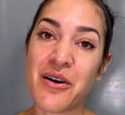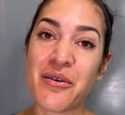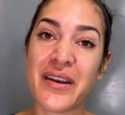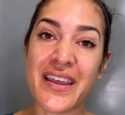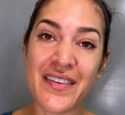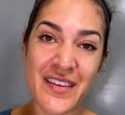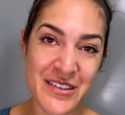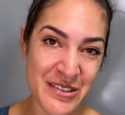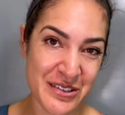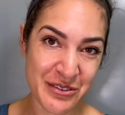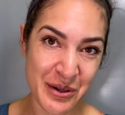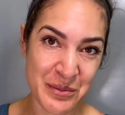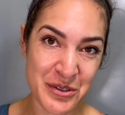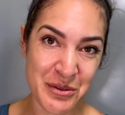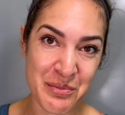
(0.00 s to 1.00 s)
in the
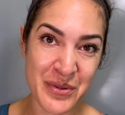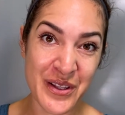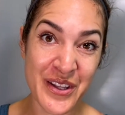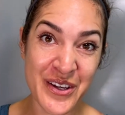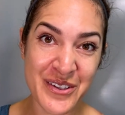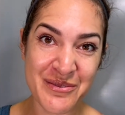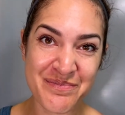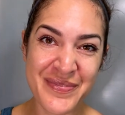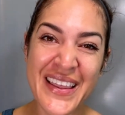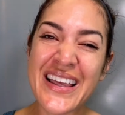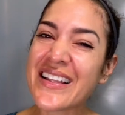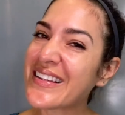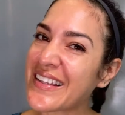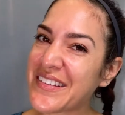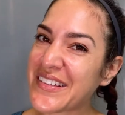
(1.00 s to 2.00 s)
description below.
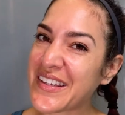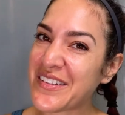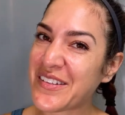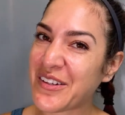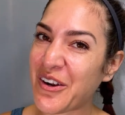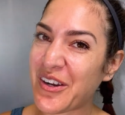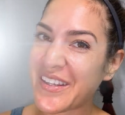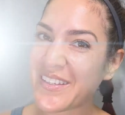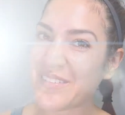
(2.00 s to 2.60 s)
Let's get started.